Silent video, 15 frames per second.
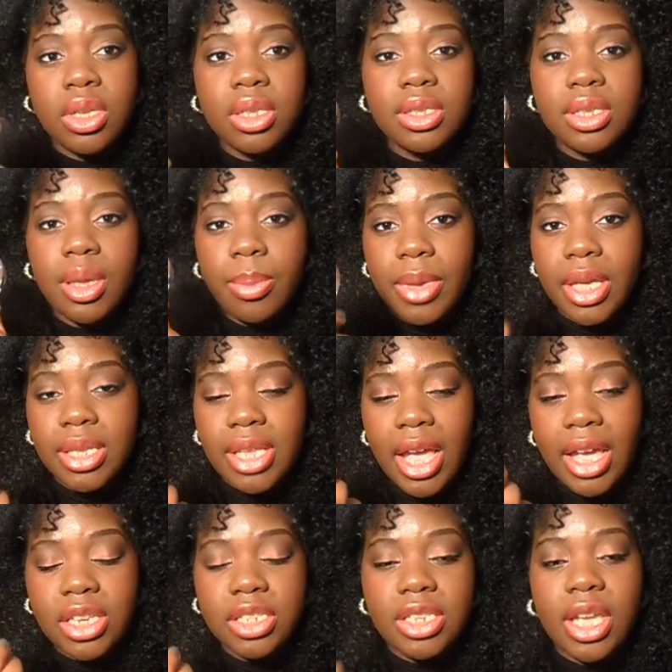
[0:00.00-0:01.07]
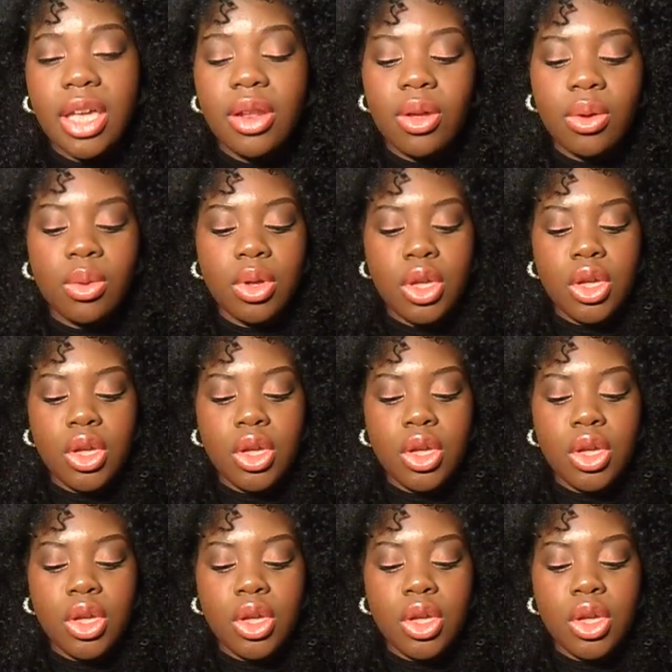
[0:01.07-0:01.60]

It's a baked eyeshadow.